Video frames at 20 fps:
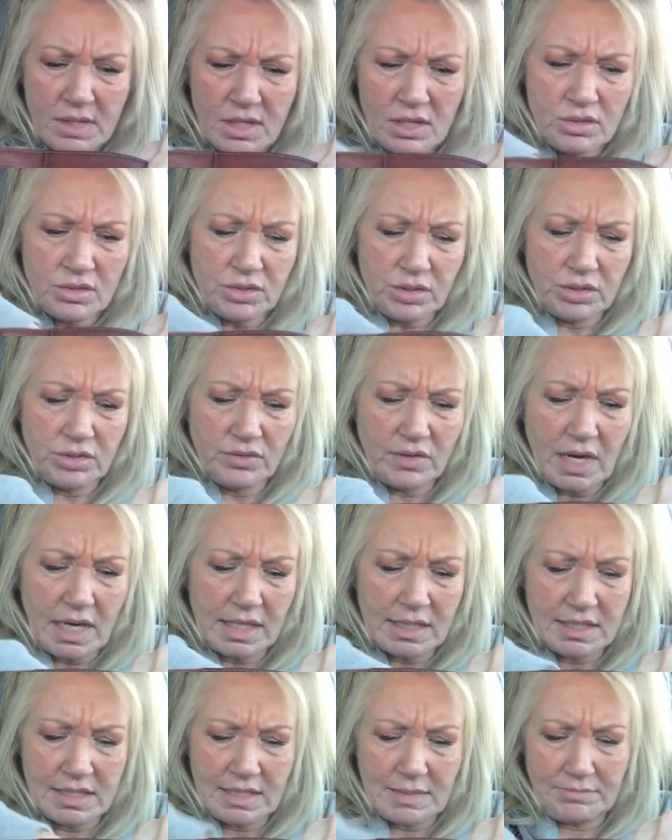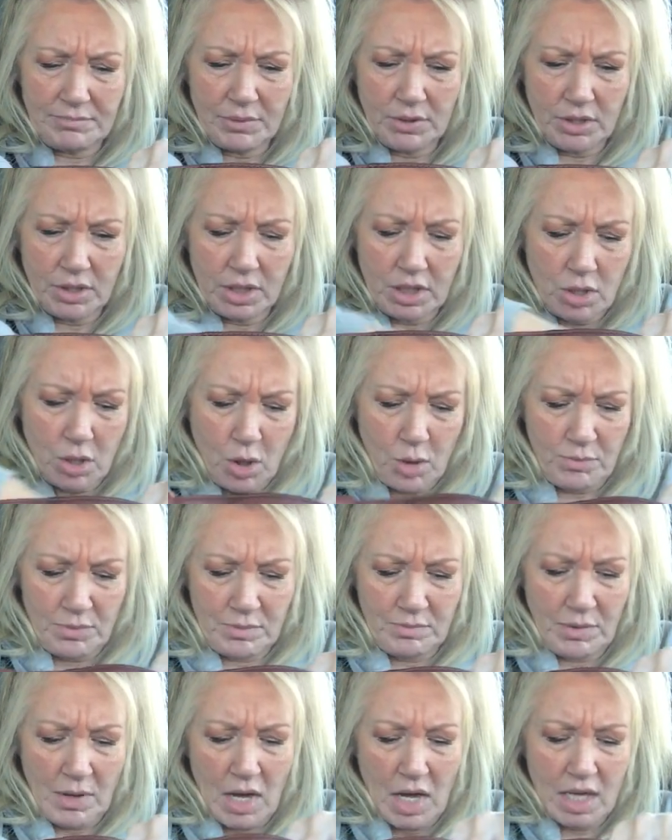So you've got a zipper, an
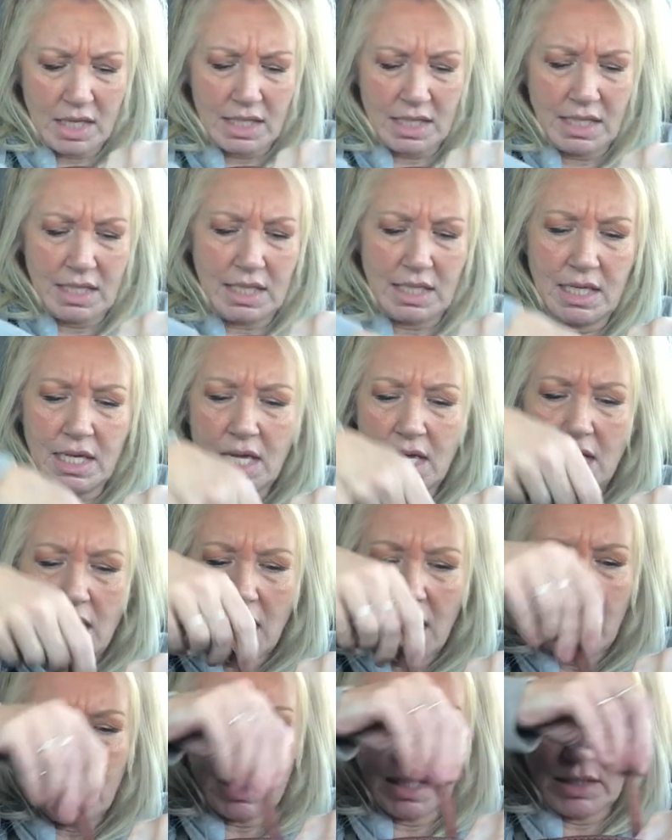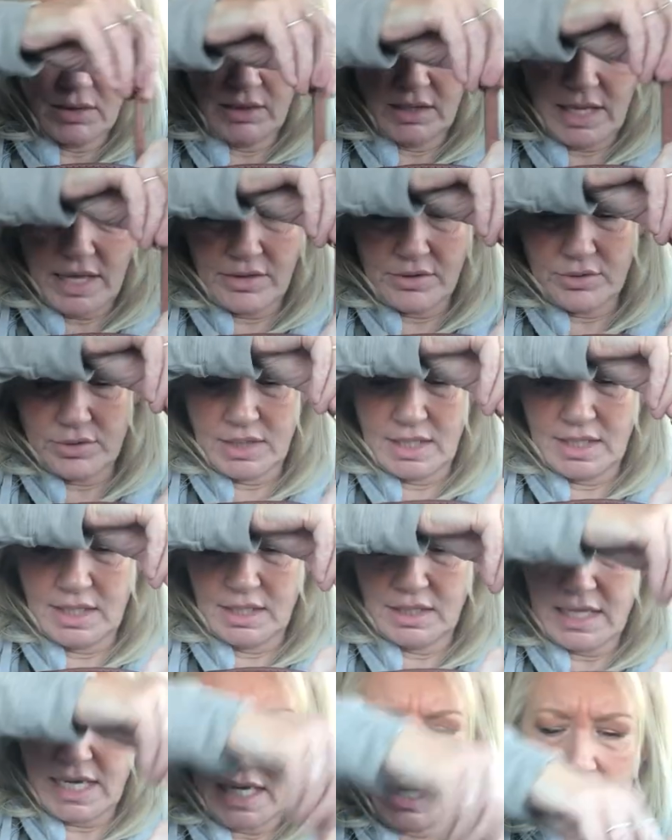open pocket, a leather key
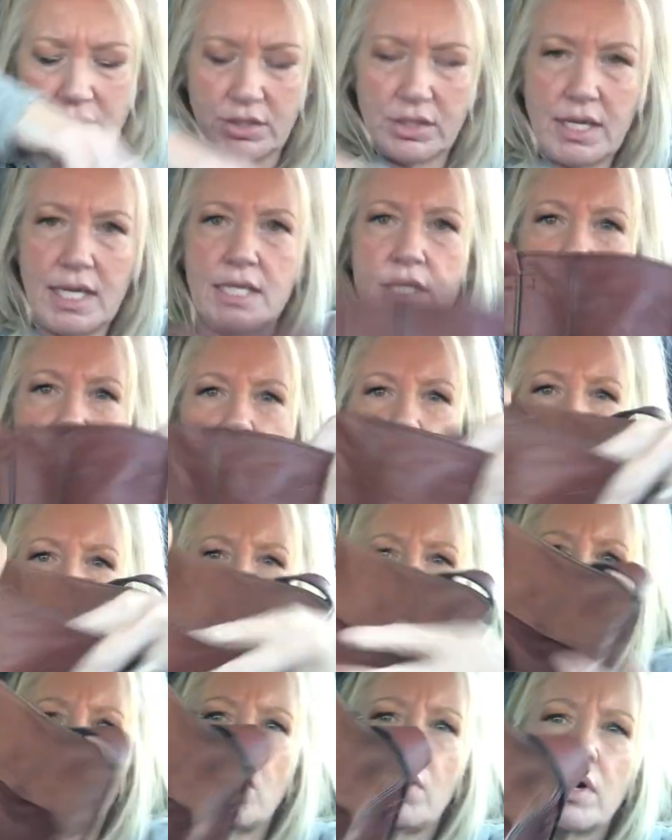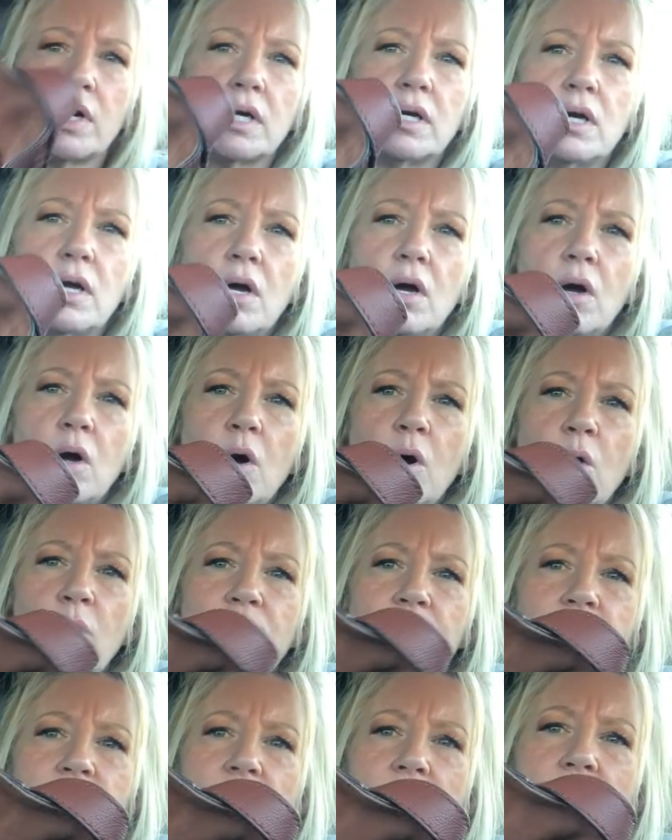lanyard, and two more
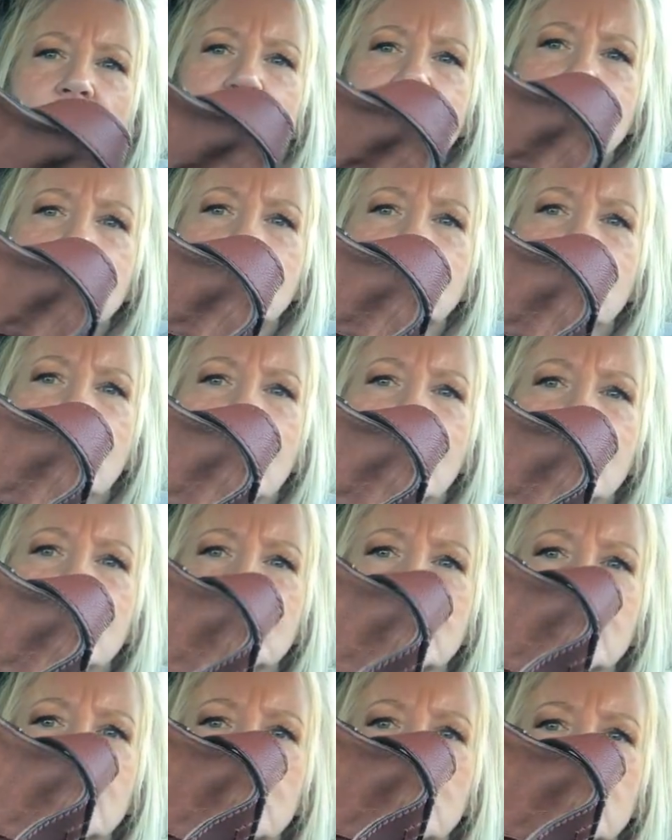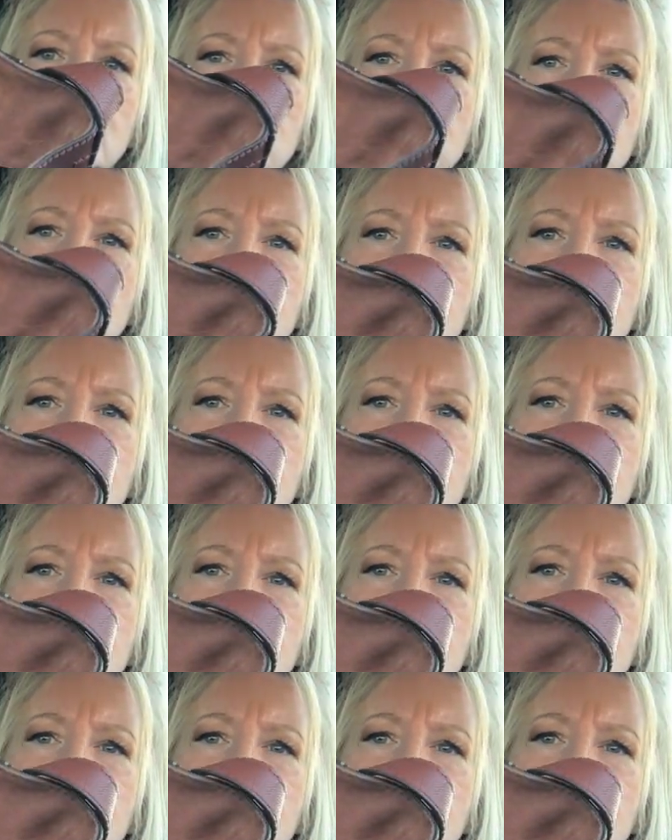open pockets and it's just